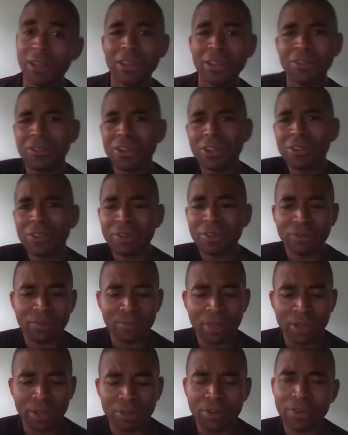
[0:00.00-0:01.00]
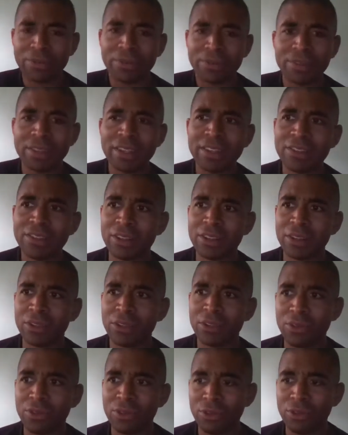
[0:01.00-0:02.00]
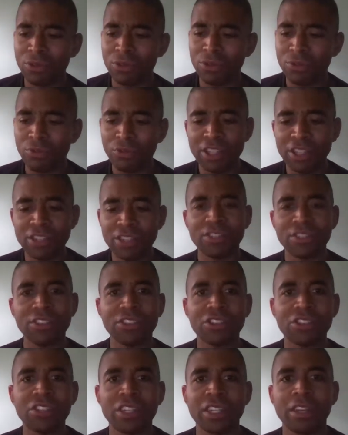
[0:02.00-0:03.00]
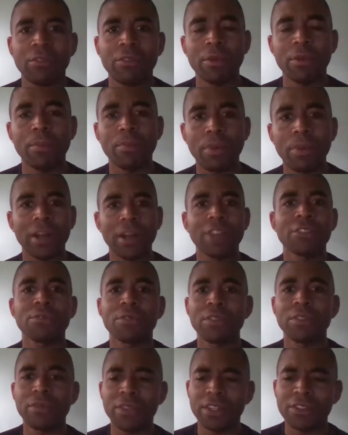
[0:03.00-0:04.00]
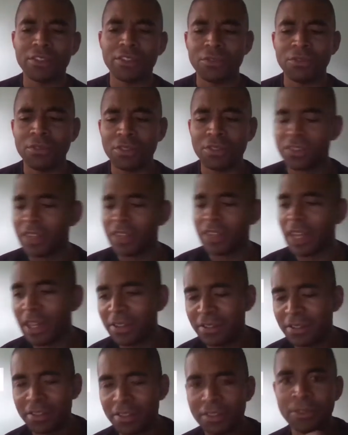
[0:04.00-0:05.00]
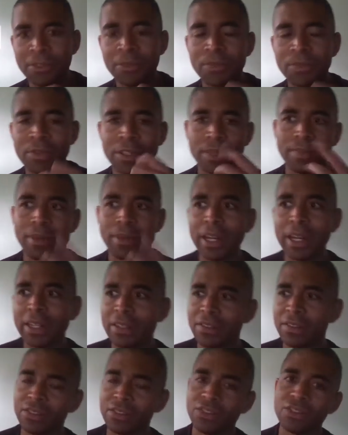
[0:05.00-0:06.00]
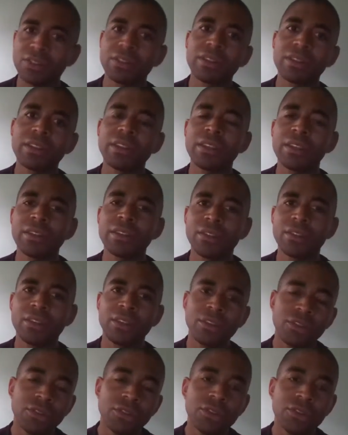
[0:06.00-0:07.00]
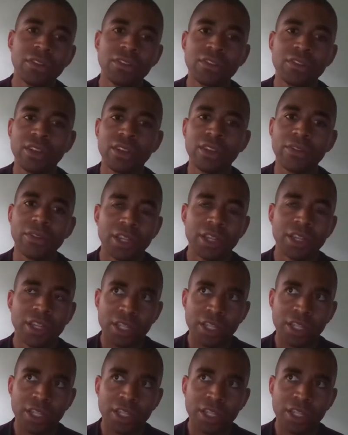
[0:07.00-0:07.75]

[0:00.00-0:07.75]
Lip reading: And learn from things and researching and what bonds would invest to in stocks and commodities and certain things and annuities and stuff.